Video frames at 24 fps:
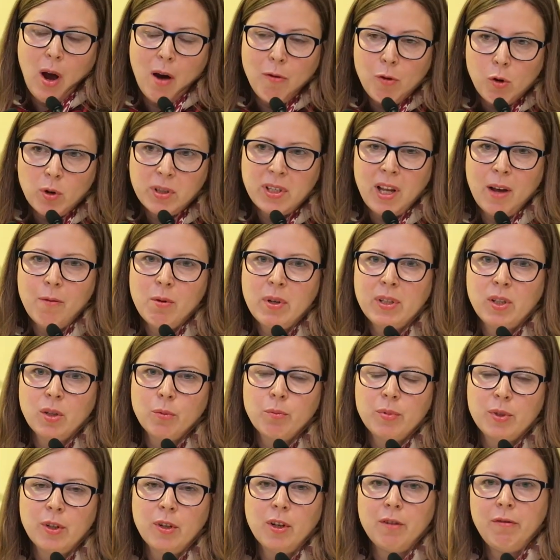of course I was
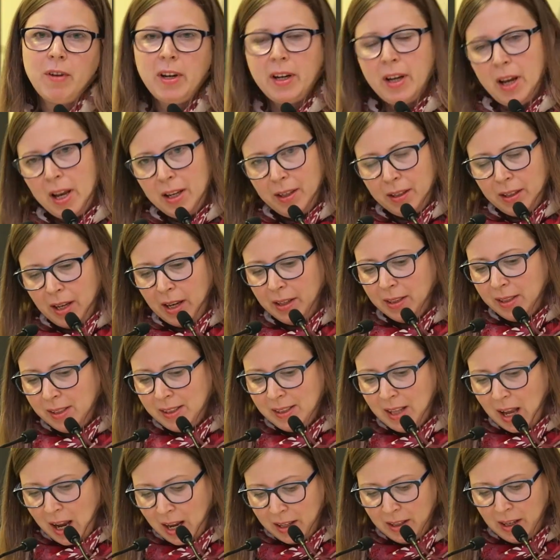observing and
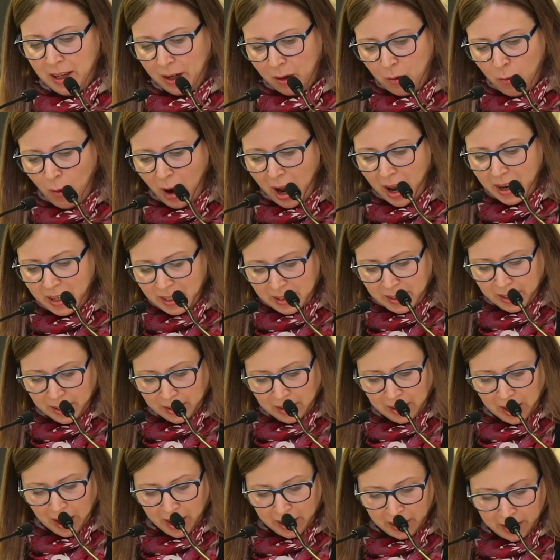studying why is
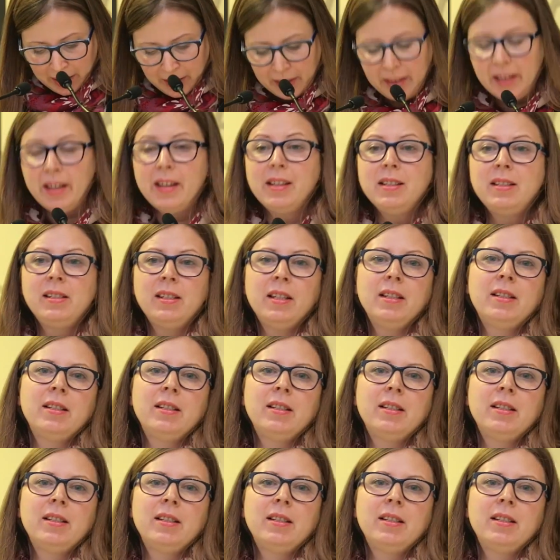it like it is.